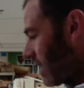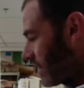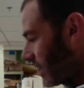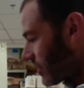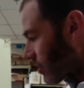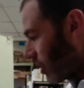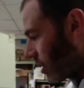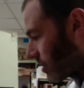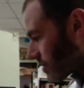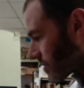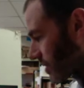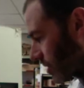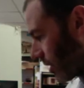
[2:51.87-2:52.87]
Then you're
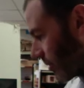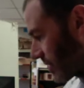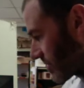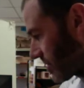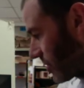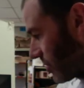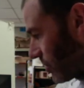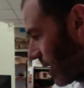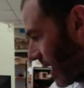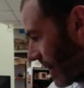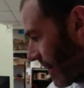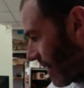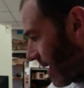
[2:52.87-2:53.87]
also going to
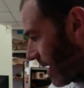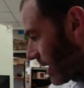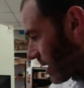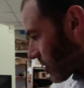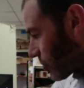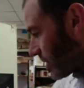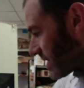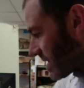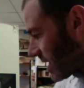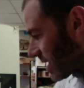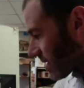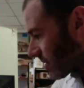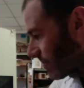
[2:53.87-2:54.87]

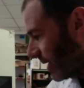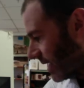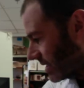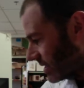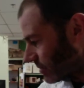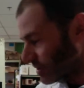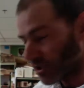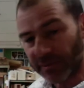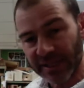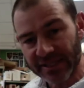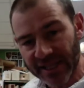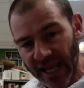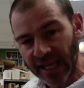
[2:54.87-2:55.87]
critique the painting, which
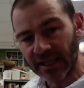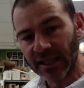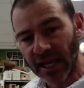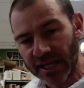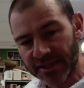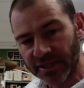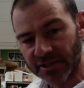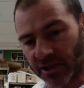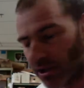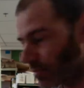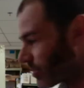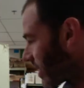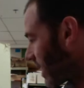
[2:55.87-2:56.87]
means analyze,
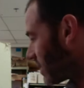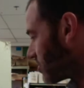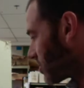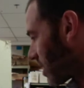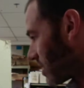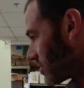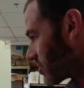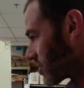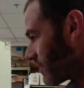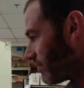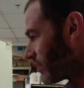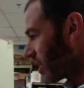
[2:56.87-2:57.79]
interpret, and judge.